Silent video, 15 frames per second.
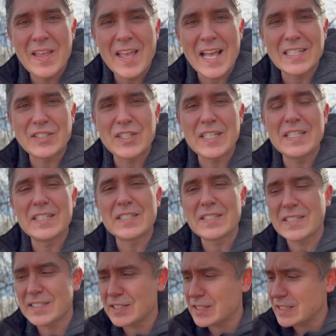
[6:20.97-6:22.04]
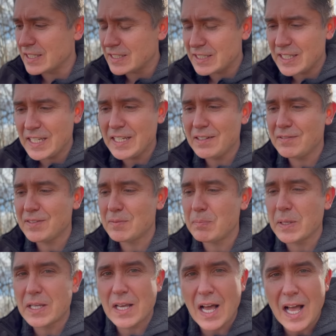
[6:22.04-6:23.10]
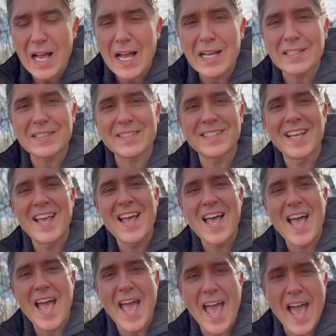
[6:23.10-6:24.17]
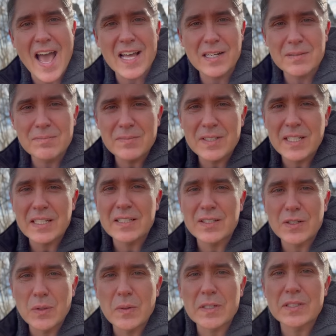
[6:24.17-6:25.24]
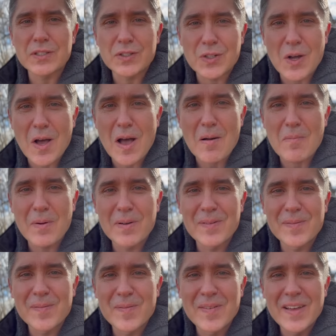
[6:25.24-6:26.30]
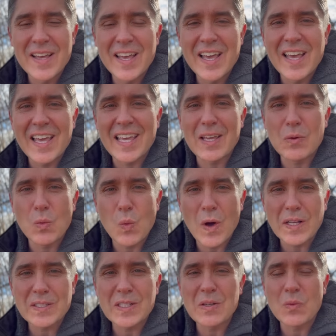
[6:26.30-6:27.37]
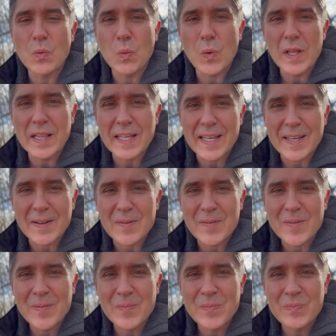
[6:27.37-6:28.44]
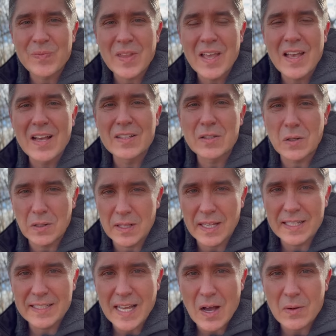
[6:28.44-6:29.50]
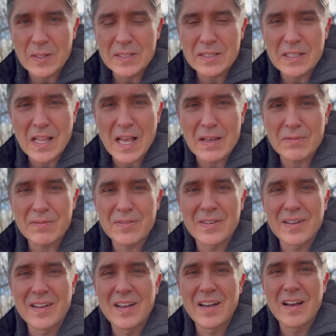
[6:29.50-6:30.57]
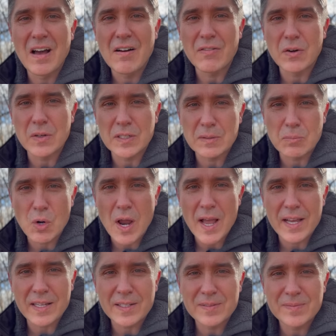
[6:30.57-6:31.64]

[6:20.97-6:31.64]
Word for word: And she is deceived because Adam didn't do his job. He wasn't willing to lay down his life for his bride.